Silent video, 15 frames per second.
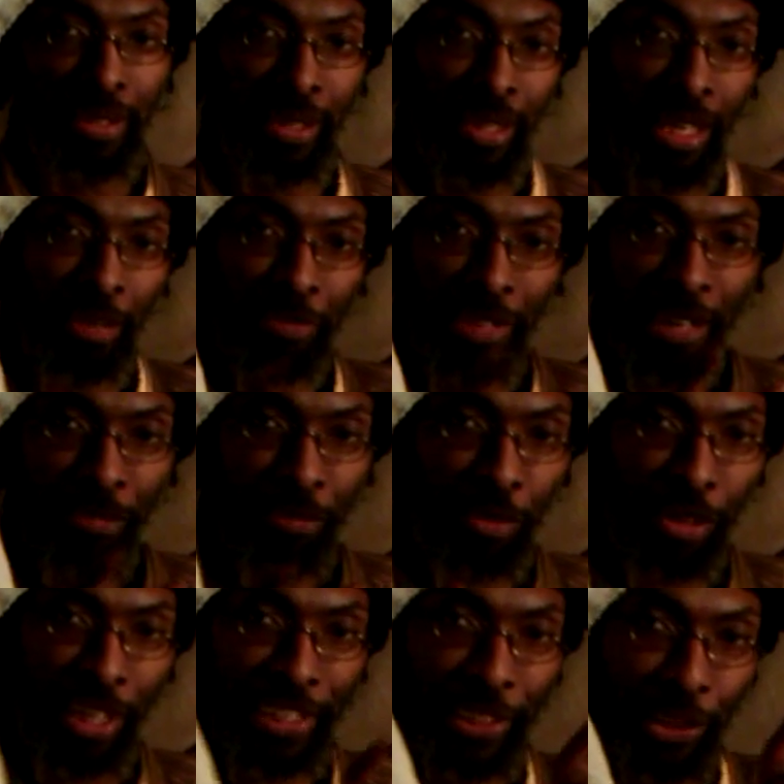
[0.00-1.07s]
Love that
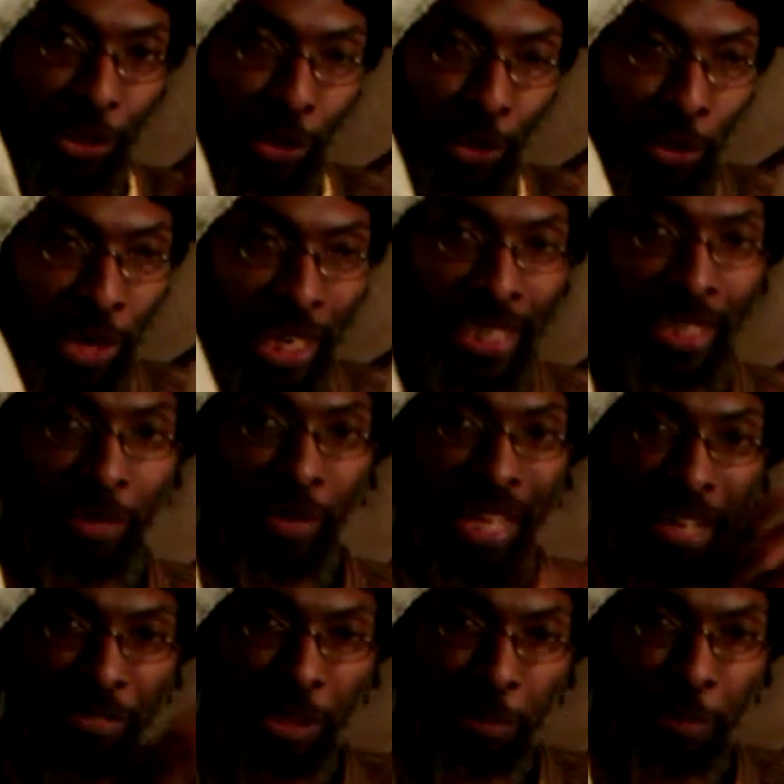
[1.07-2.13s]
phrase, greater. We
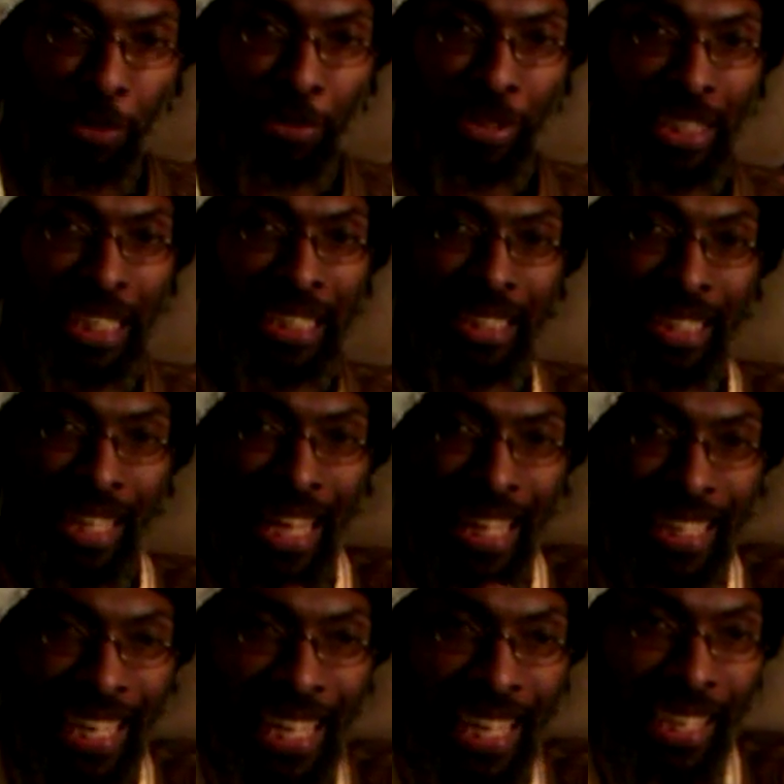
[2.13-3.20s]
have spirit, yes,
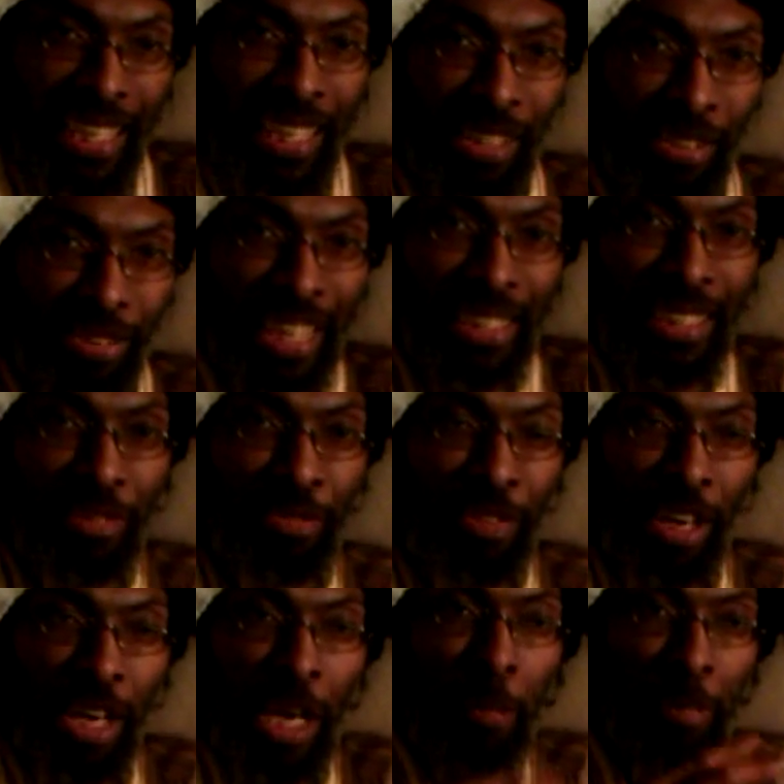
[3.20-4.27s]
I,
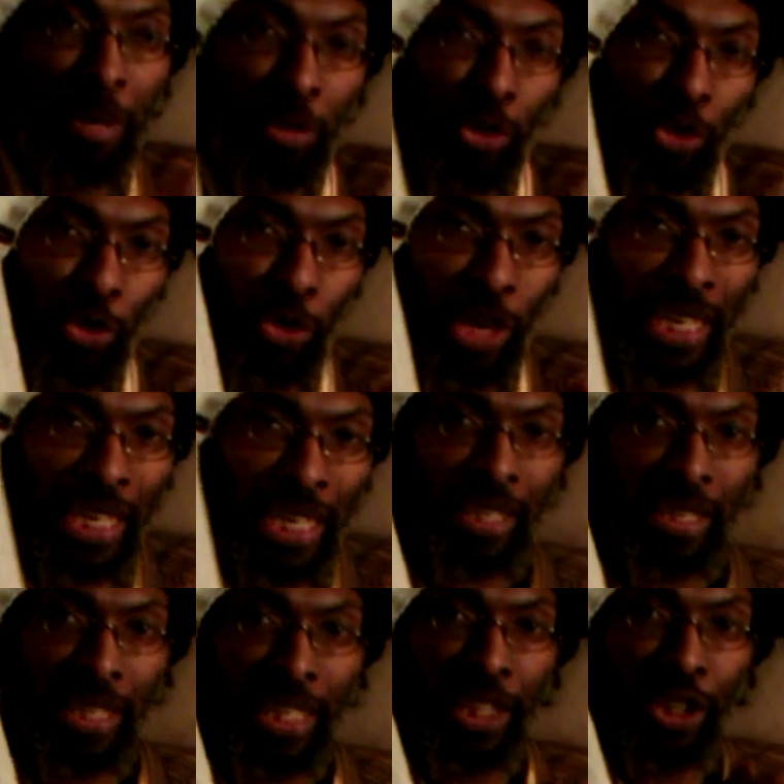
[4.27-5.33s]
Rastafari, but
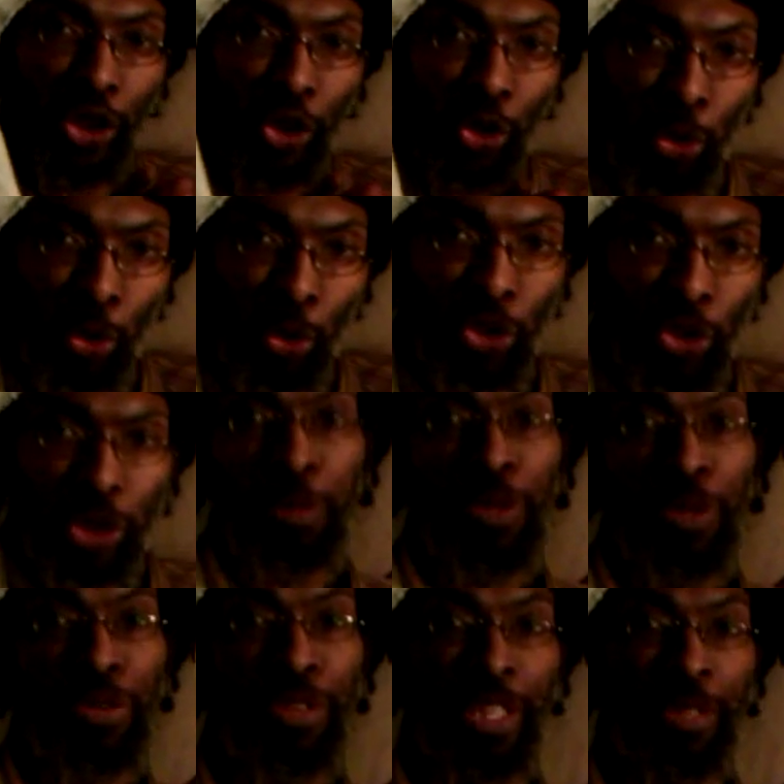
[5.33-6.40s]
greater in the true
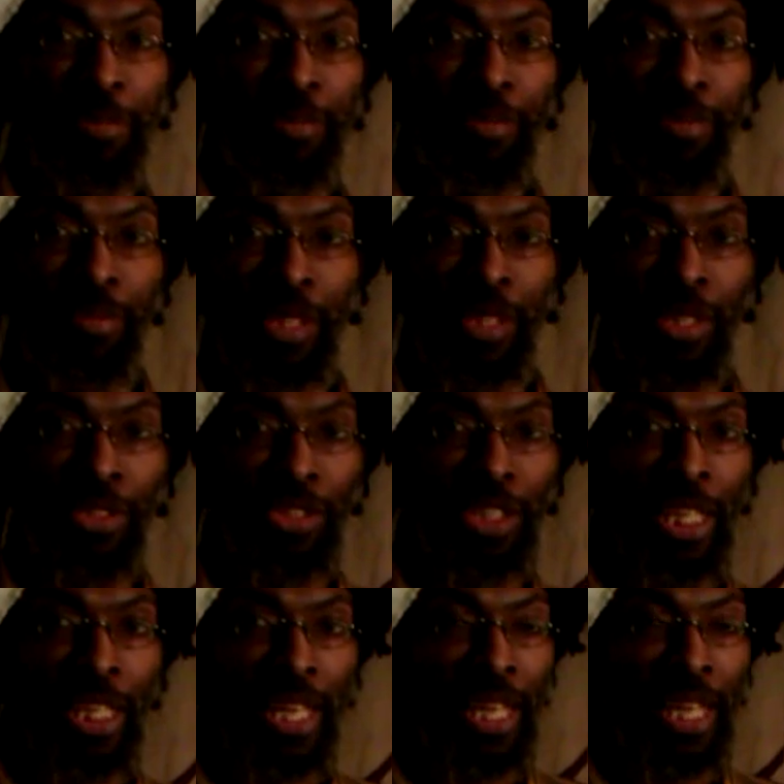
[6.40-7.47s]
spirit. You
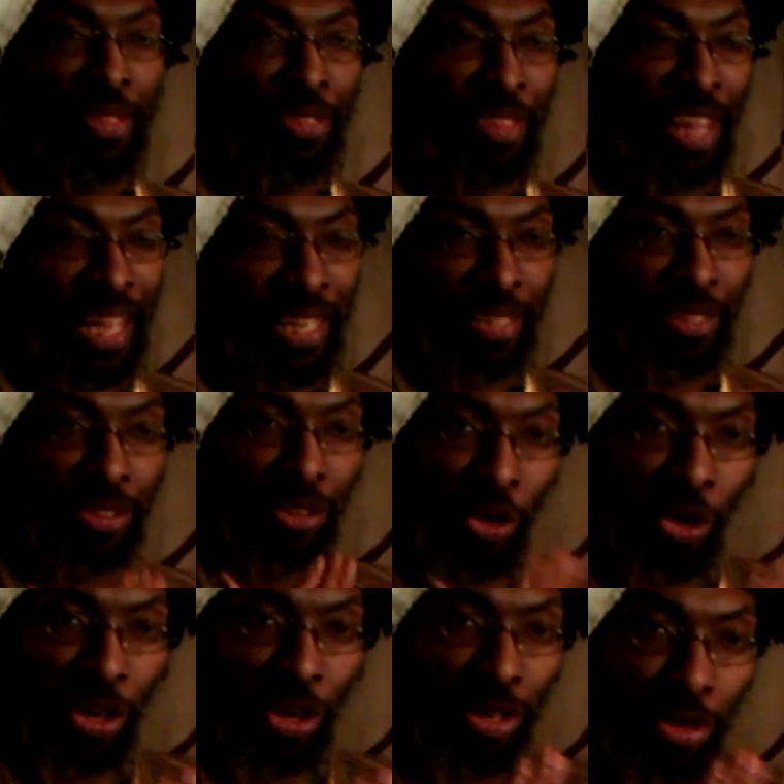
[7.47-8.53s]
see, and that is
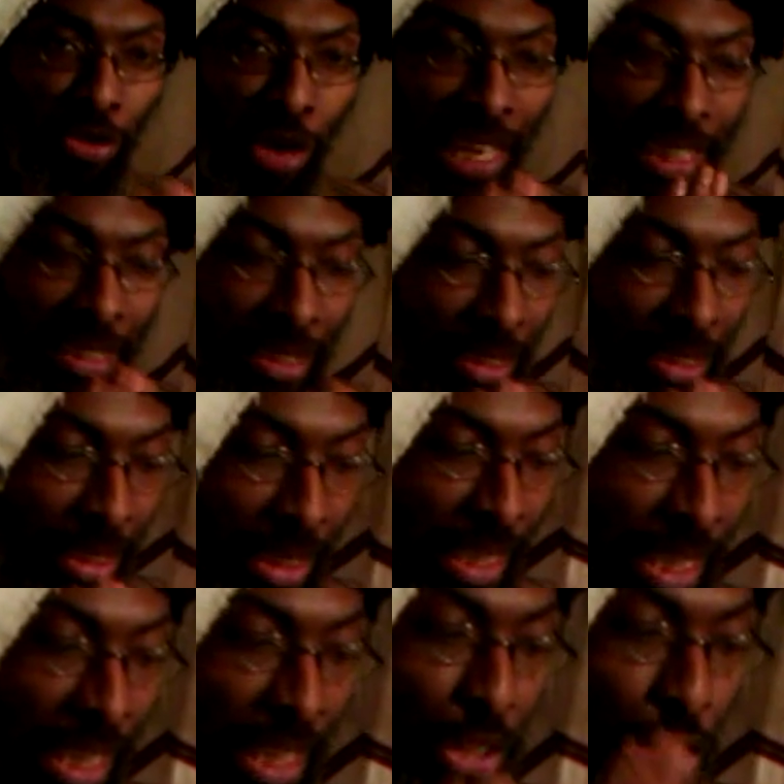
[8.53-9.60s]
all. Christ is the
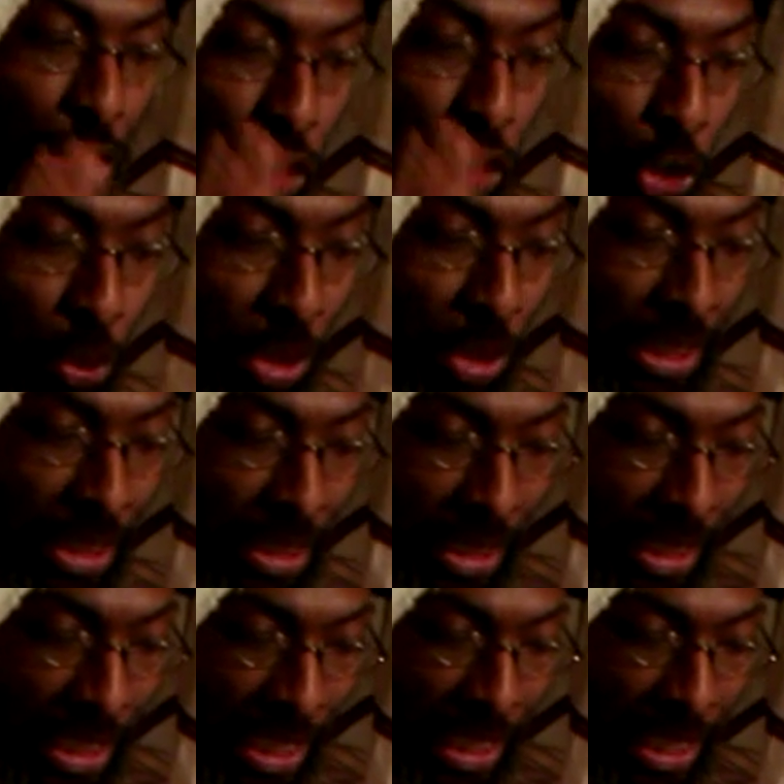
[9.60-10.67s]
key. Yeshua is the
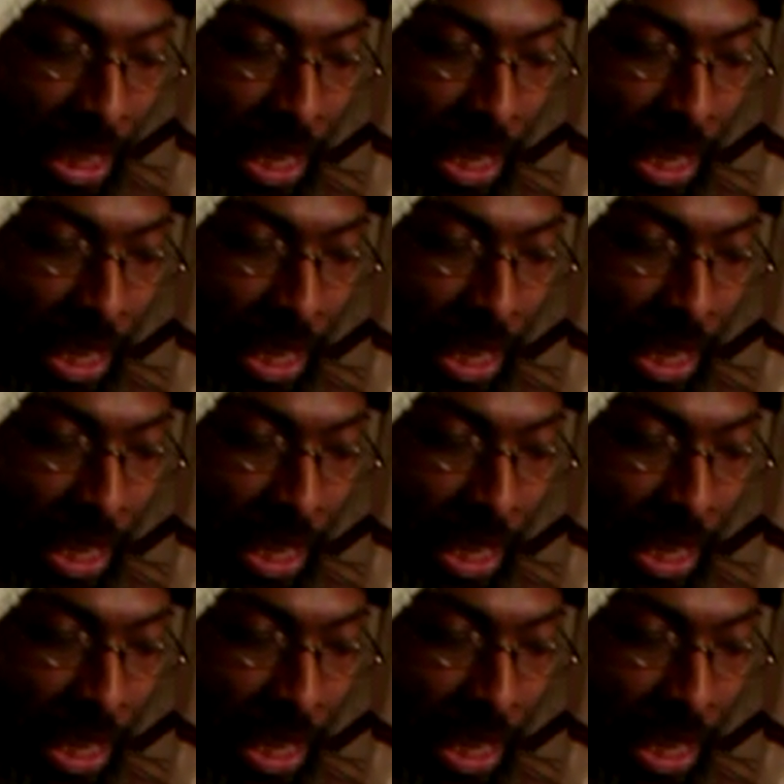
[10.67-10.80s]
key.